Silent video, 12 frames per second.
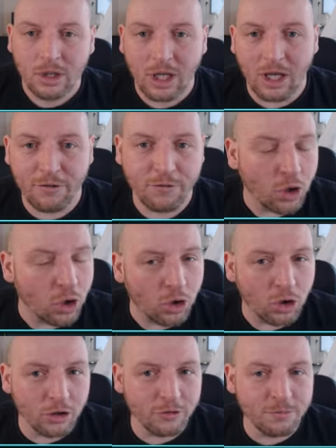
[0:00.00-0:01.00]
if
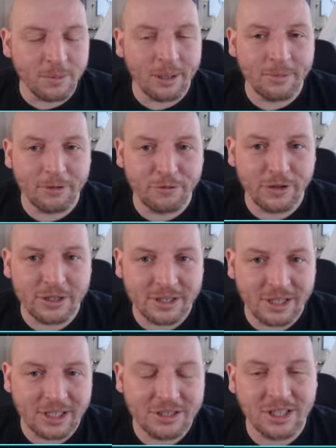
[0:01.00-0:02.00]
all of my midfield
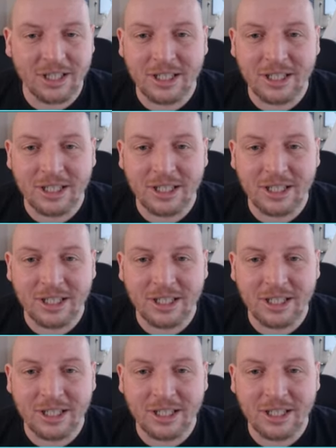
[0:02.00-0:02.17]
had, say,